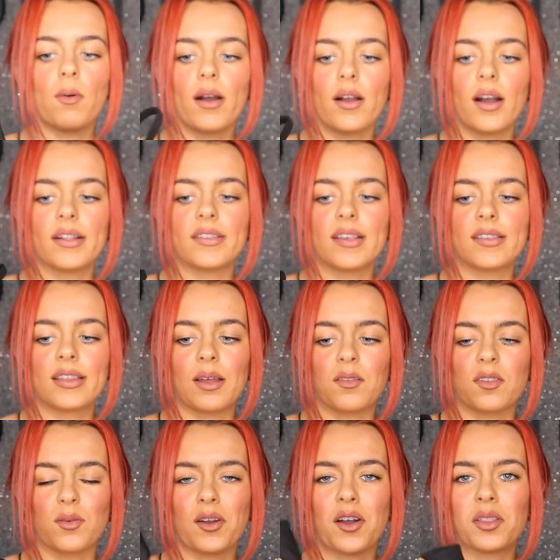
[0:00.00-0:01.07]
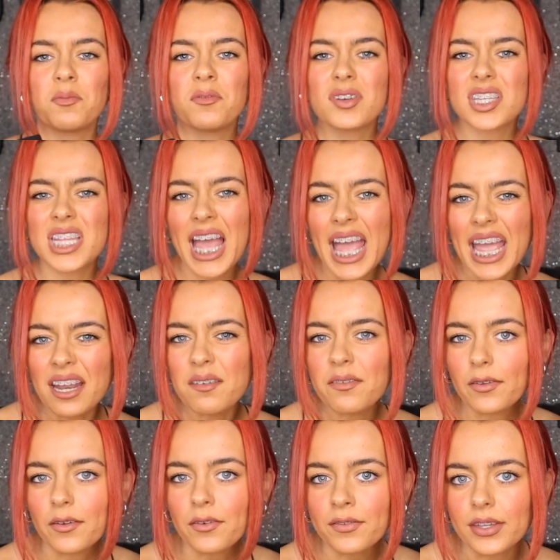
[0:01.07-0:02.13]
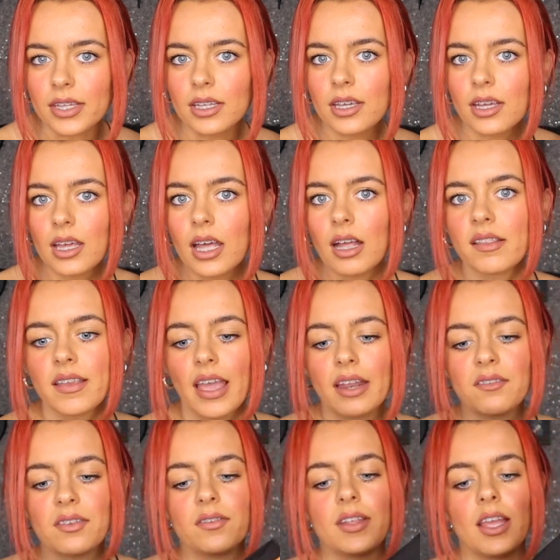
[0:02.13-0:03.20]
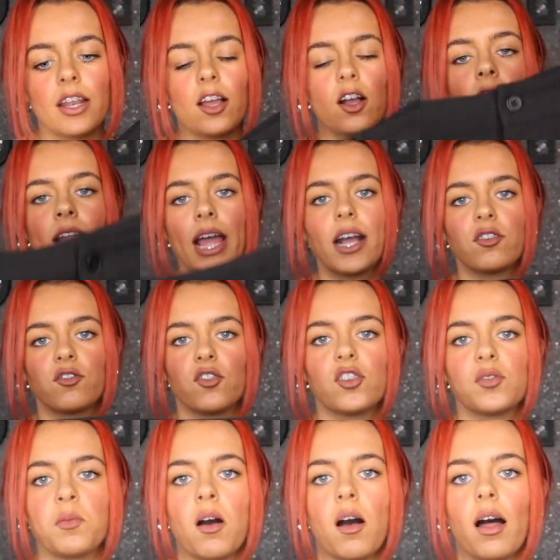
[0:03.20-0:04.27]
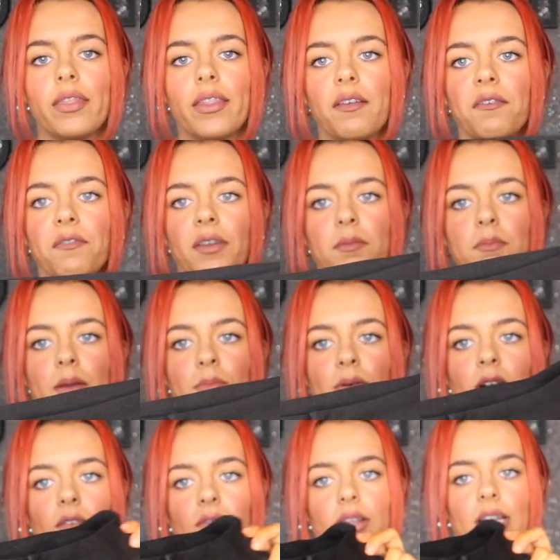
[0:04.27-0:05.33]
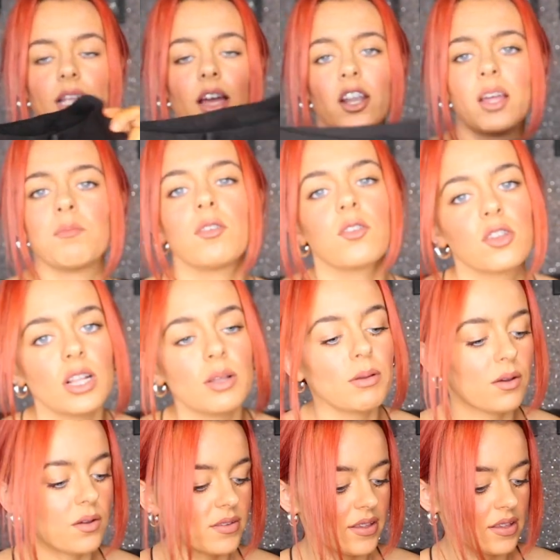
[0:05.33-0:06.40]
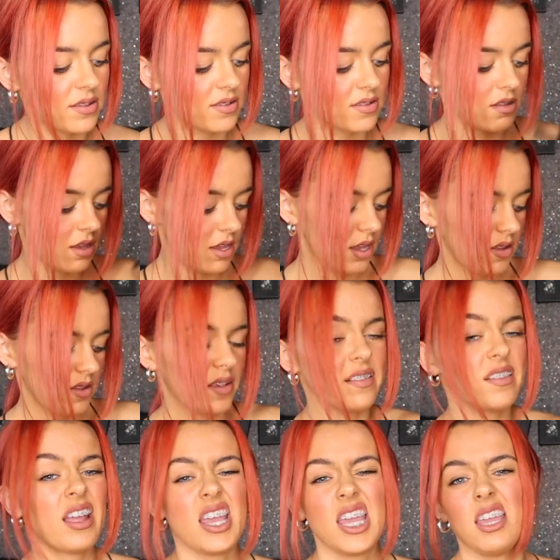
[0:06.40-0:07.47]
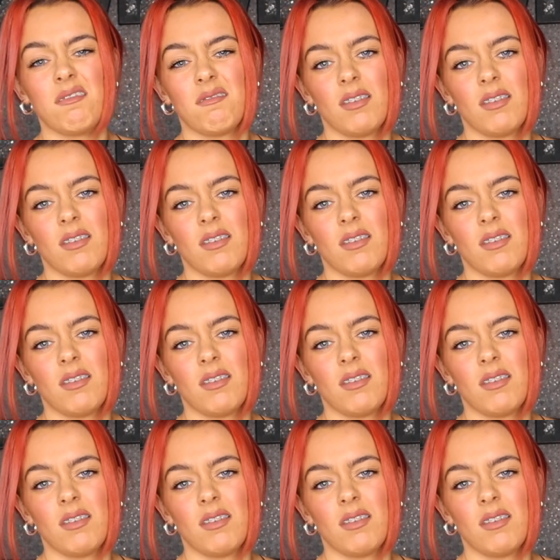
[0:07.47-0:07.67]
but I got a discount. So I got them for 10.50. 10.50. And I got an extra small and they fit me perfectly. And I'm usually about a 6 to 8.